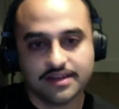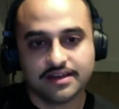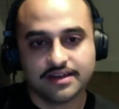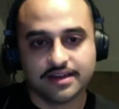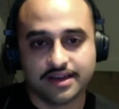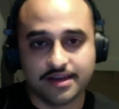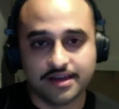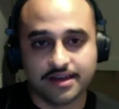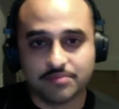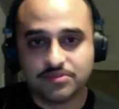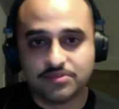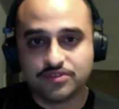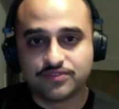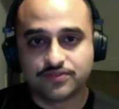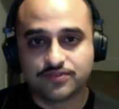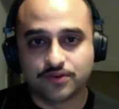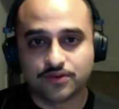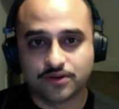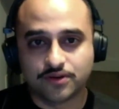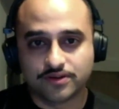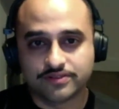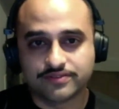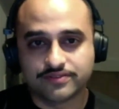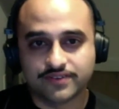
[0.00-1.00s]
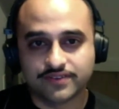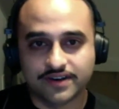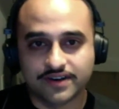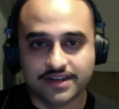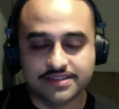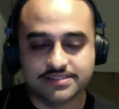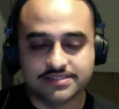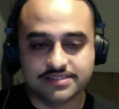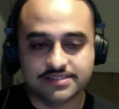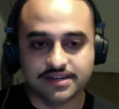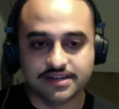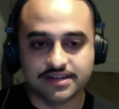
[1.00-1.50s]
move forward for
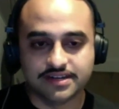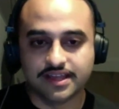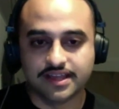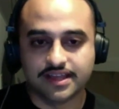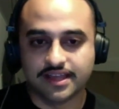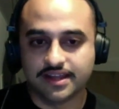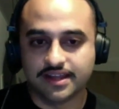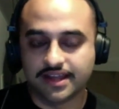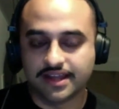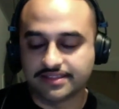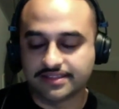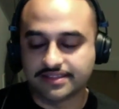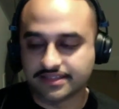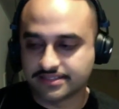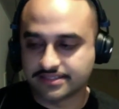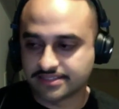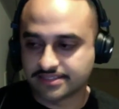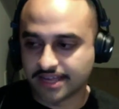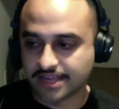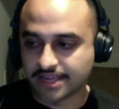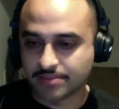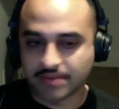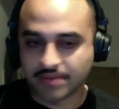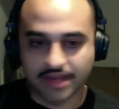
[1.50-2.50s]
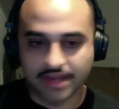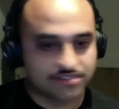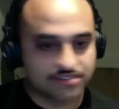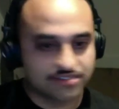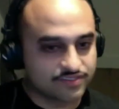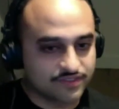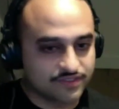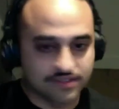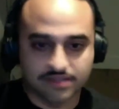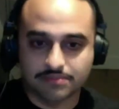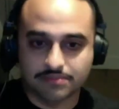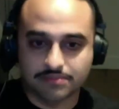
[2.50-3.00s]
us. And at that time, I was
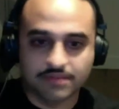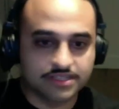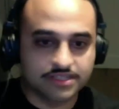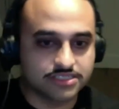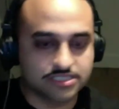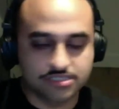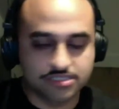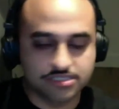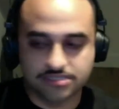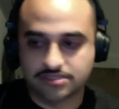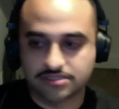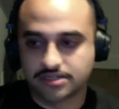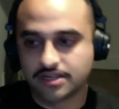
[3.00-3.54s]
feeling much